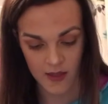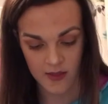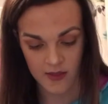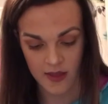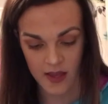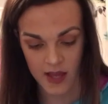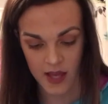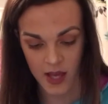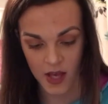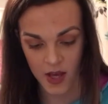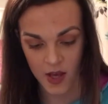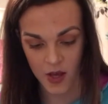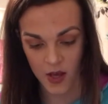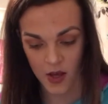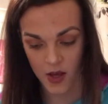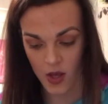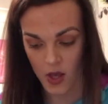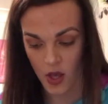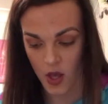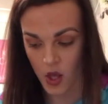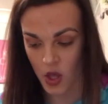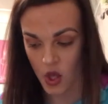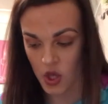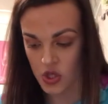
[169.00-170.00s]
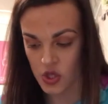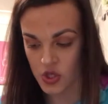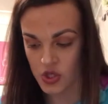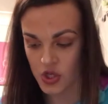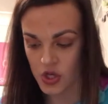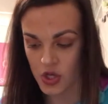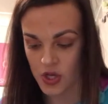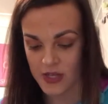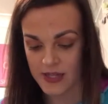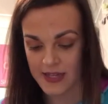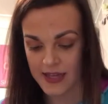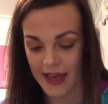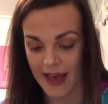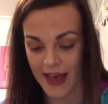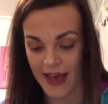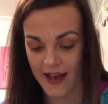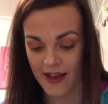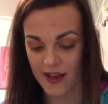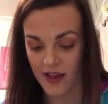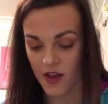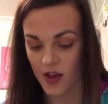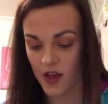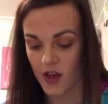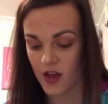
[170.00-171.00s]
The
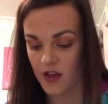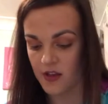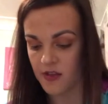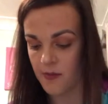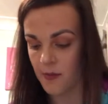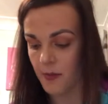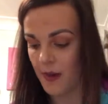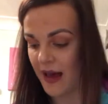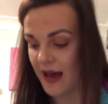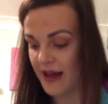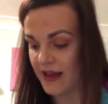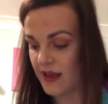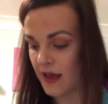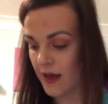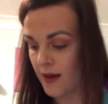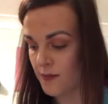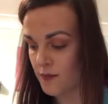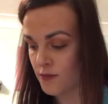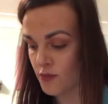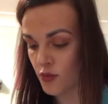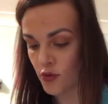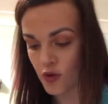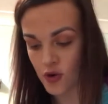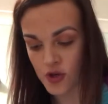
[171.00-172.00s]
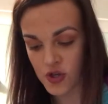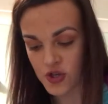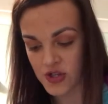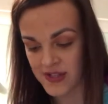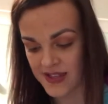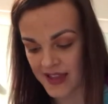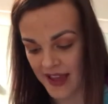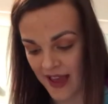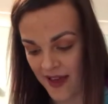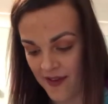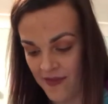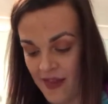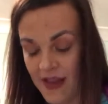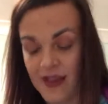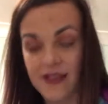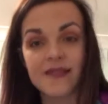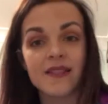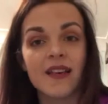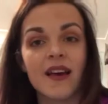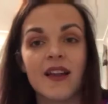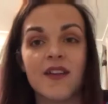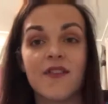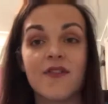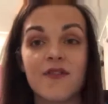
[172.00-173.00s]
Zodiac Earth Bag and Brush Set.
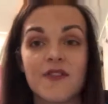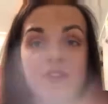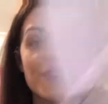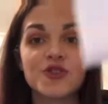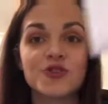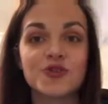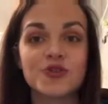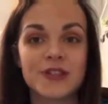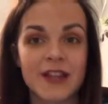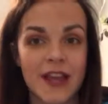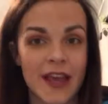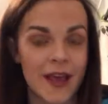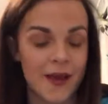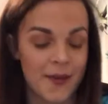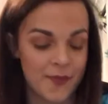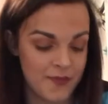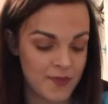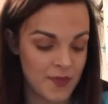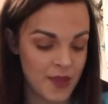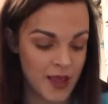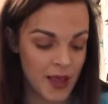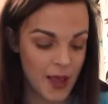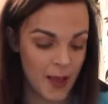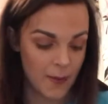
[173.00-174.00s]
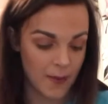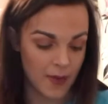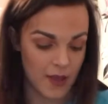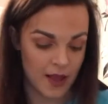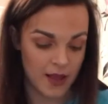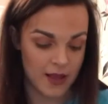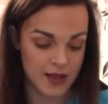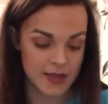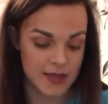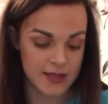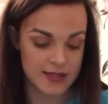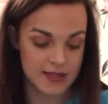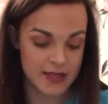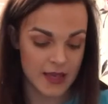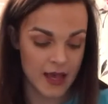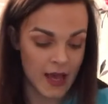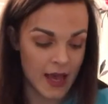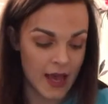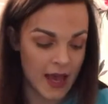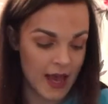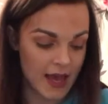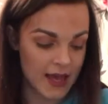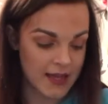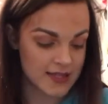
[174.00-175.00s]
That's their official name because
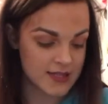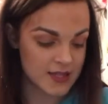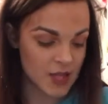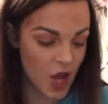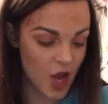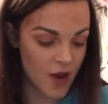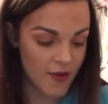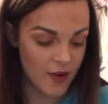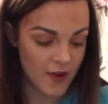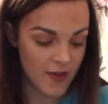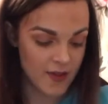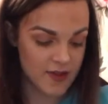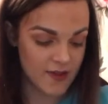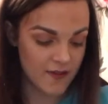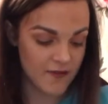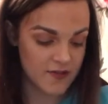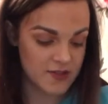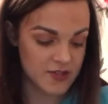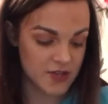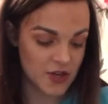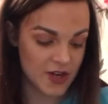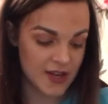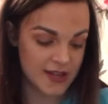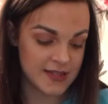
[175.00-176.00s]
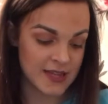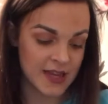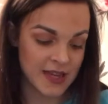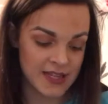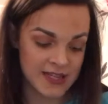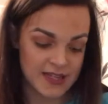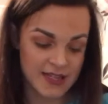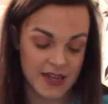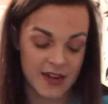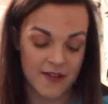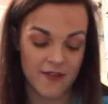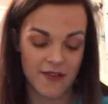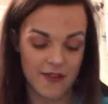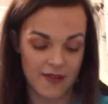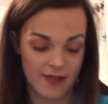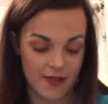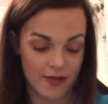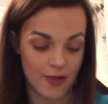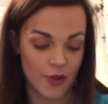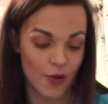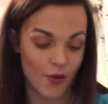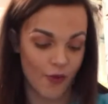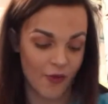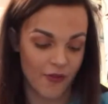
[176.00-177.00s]
I saw all the different Zodiac friends and I fell
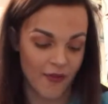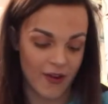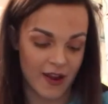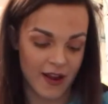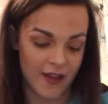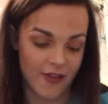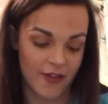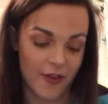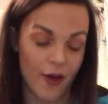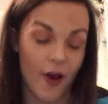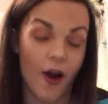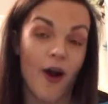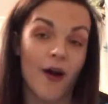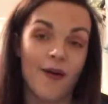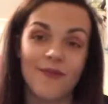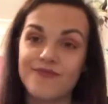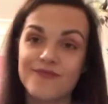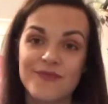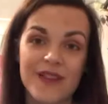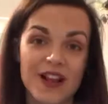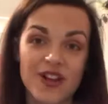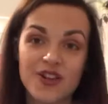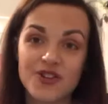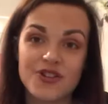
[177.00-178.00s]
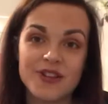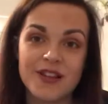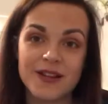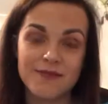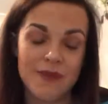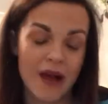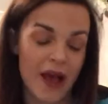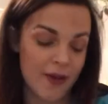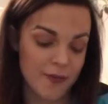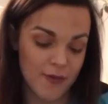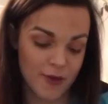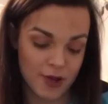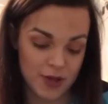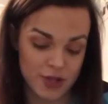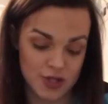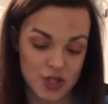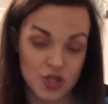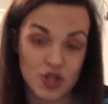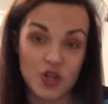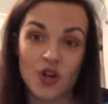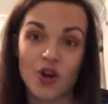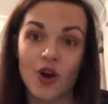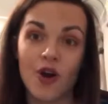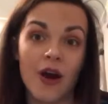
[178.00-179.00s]
in love and I thought, I just need mine
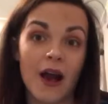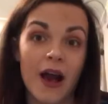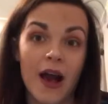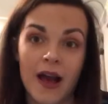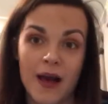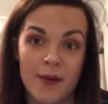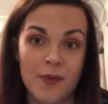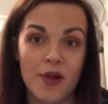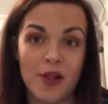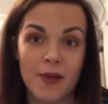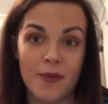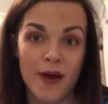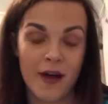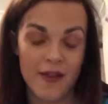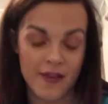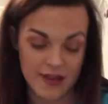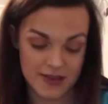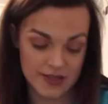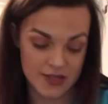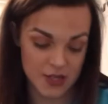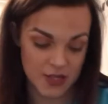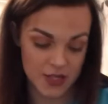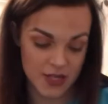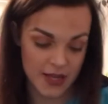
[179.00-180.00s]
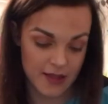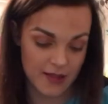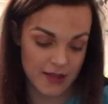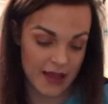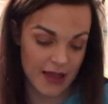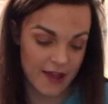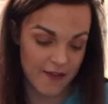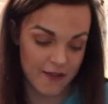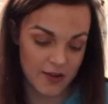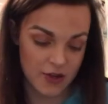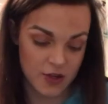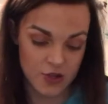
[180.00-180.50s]
because you know I'm all about that Zodiac life.